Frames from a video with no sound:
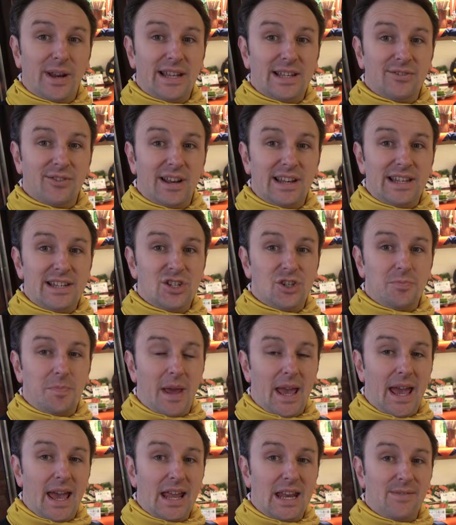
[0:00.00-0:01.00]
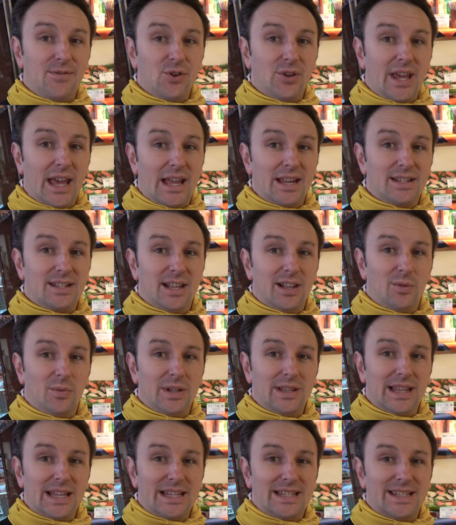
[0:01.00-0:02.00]
restaurants in Japan, if you can't tell
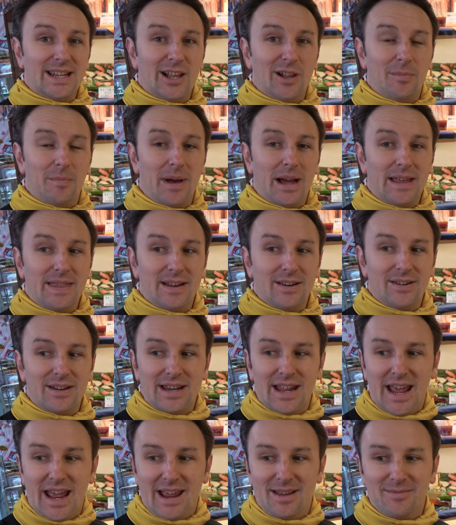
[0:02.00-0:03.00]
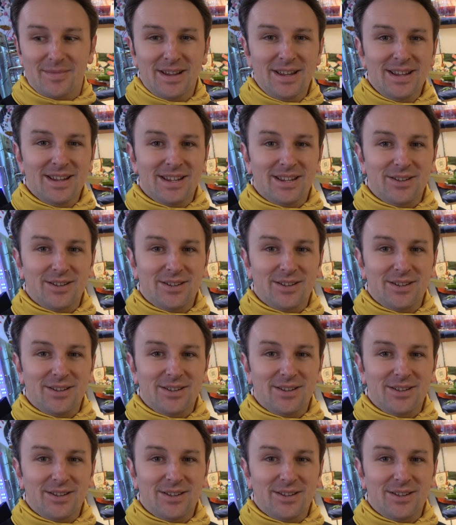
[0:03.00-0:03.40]
what they sell by their name,